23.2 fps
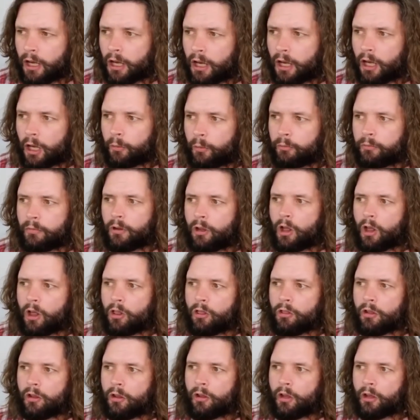Um,
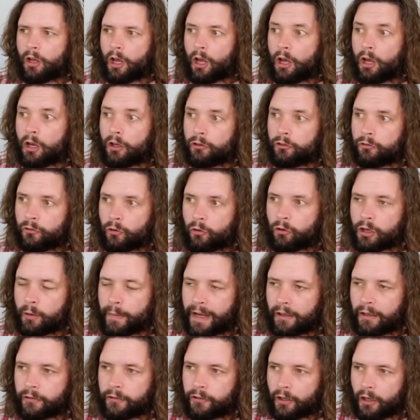her talk
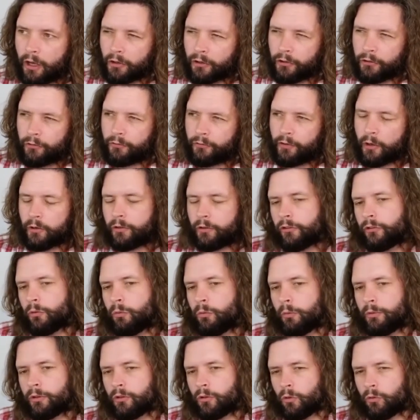about sagas focuses
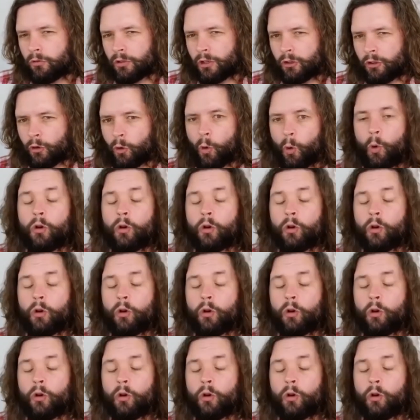on what we call an